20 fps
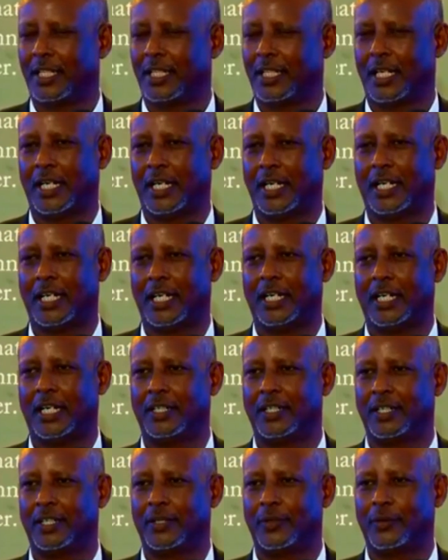uh,
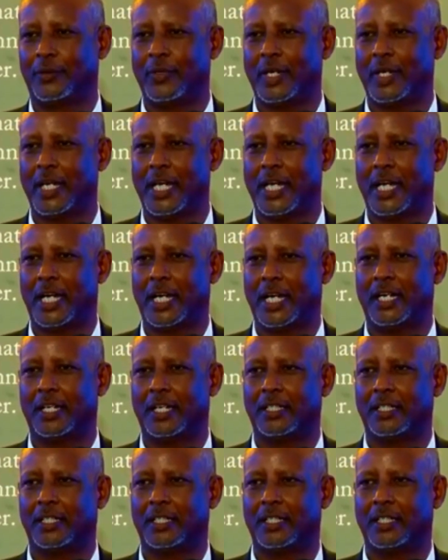where
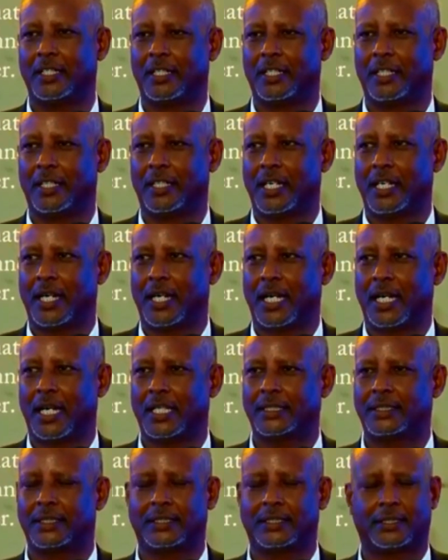
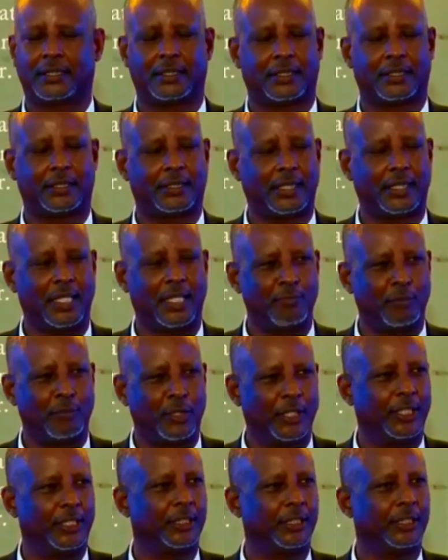as
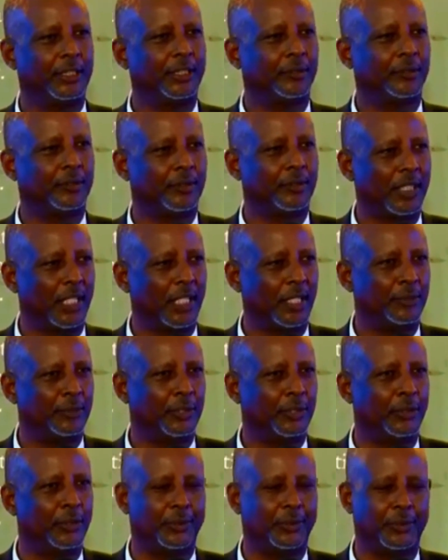somebody came
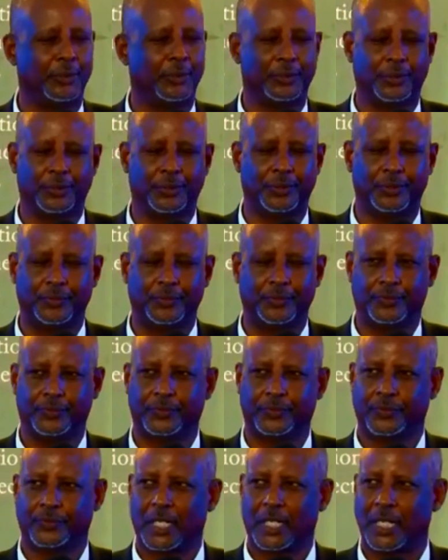to,
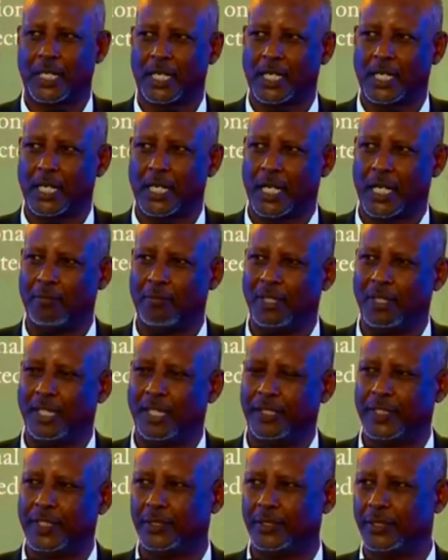I believe, the
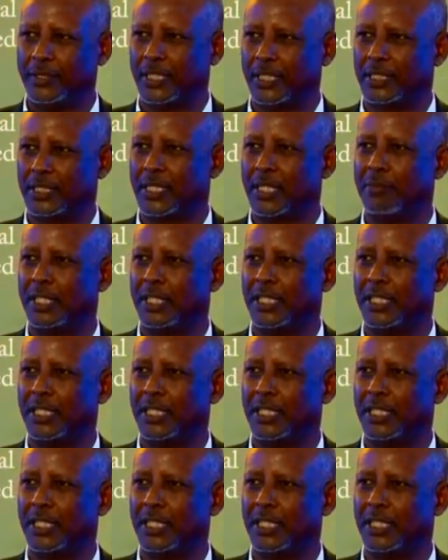U.S. Embassy,